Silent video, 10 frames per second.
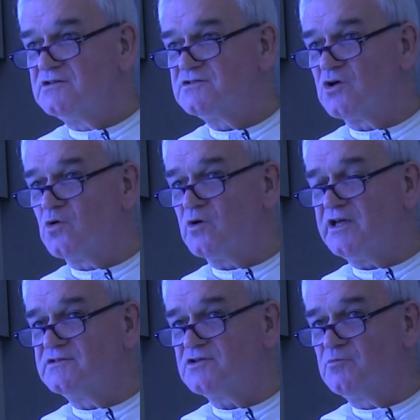So
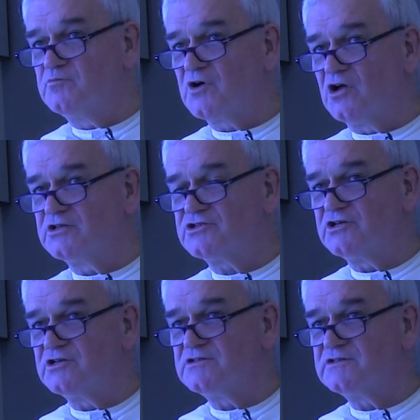in some
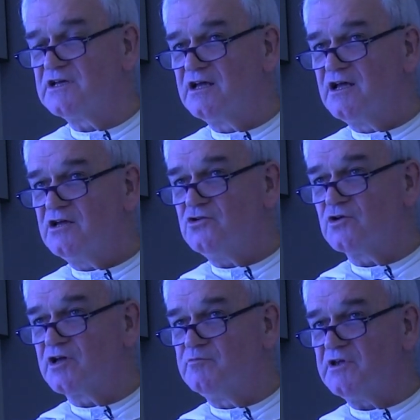cultures, you
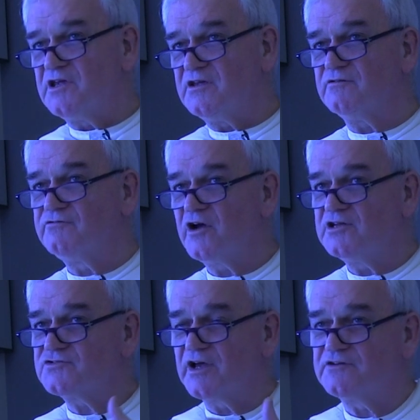can be
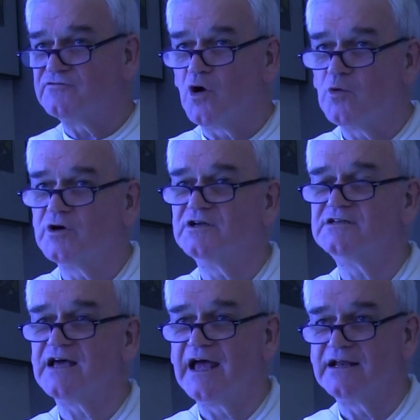very
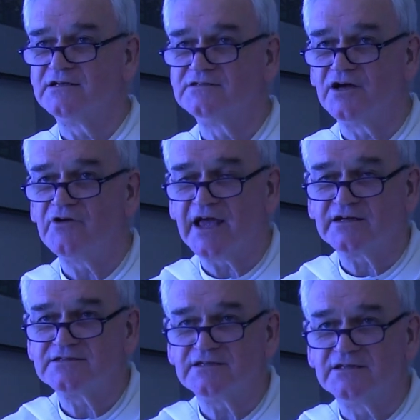straightforward and
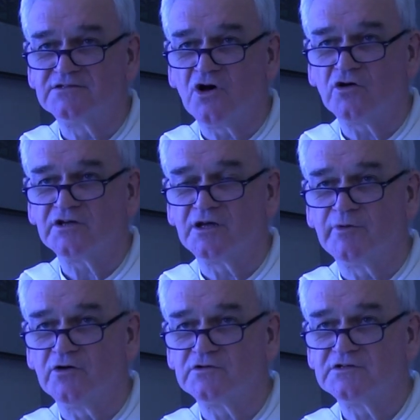direct in talking
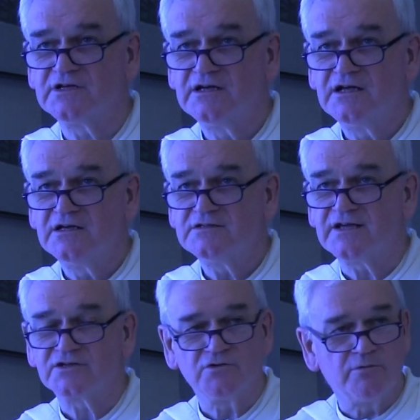about
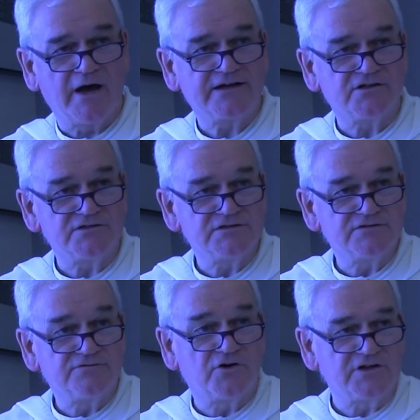sexual matters,
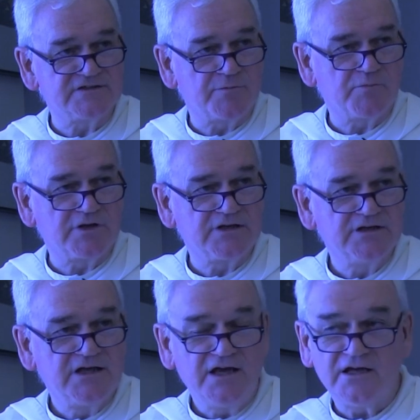for example.
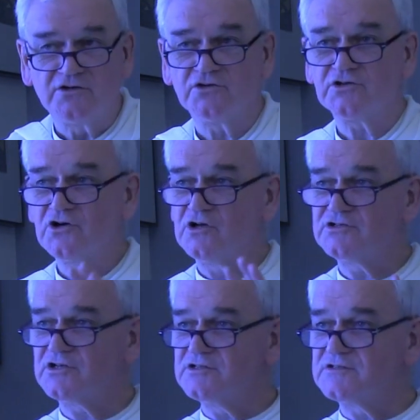In other
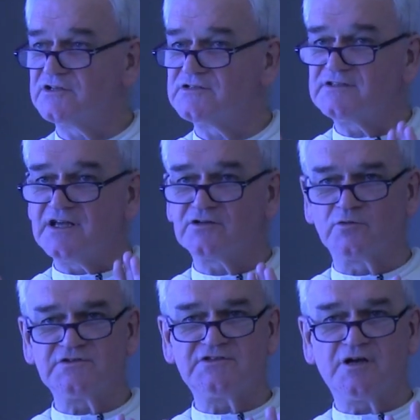cultures, there
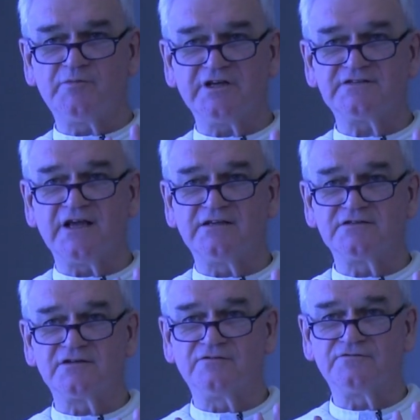would still be a
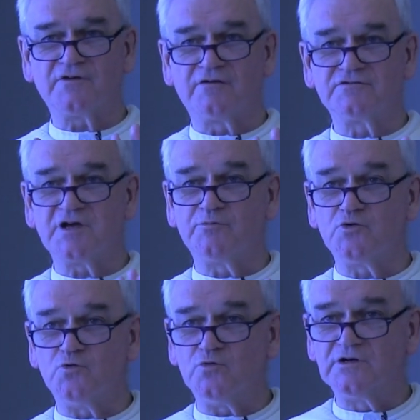sense of
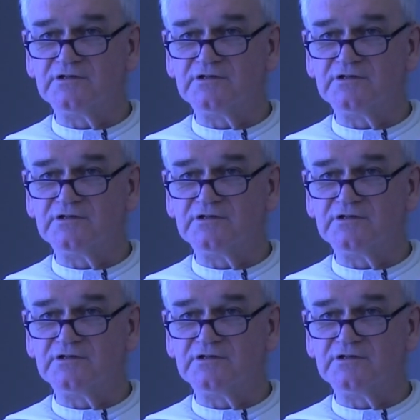taboo,